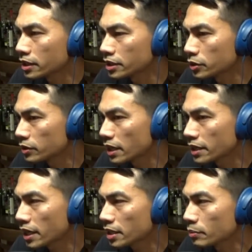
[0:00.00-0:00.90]
not just during
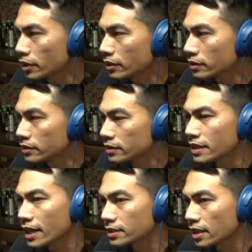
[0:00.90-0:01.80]
that day, but
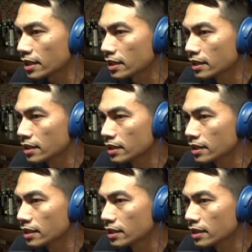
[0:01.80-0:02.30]
the next day.